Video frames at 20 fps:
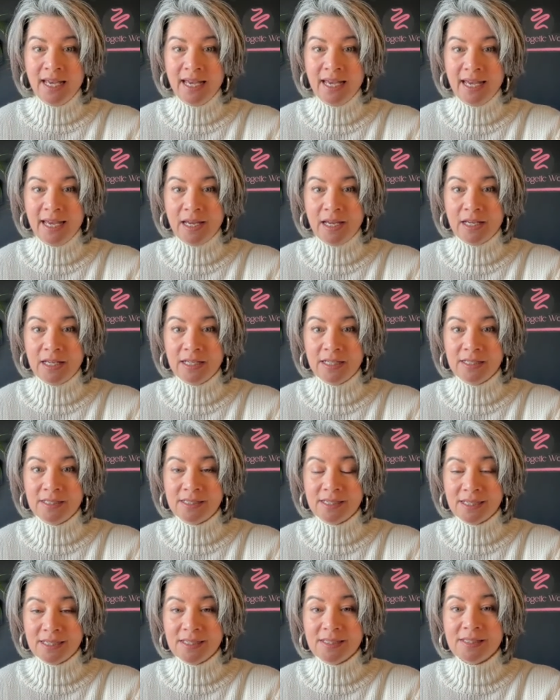
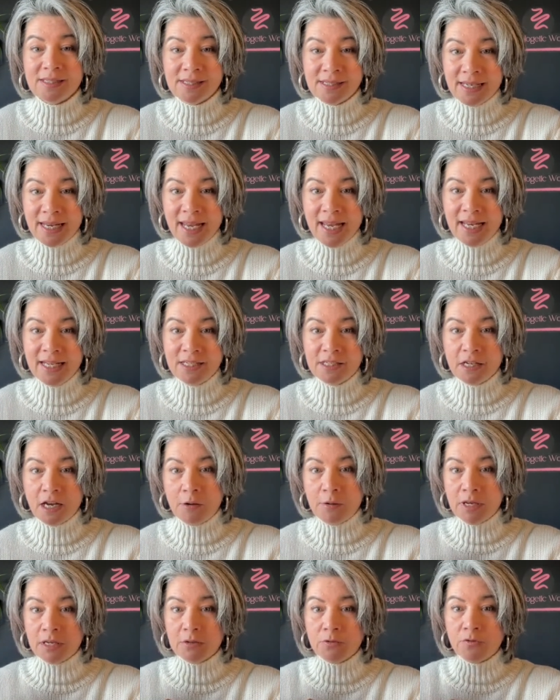and instead
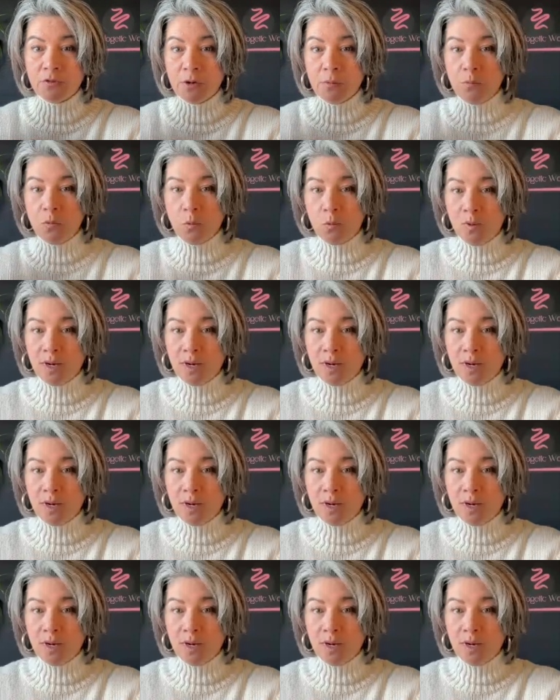going from